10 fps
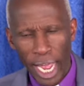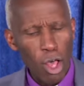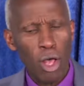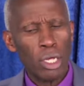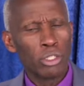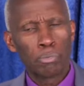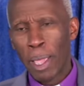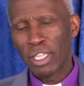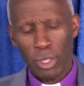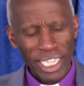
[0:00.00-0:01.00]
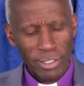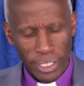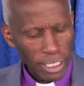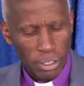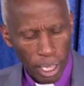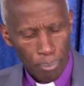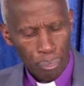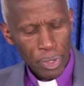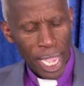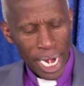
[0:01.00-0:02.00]
Tell, speak that
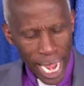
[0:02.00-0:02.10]
system.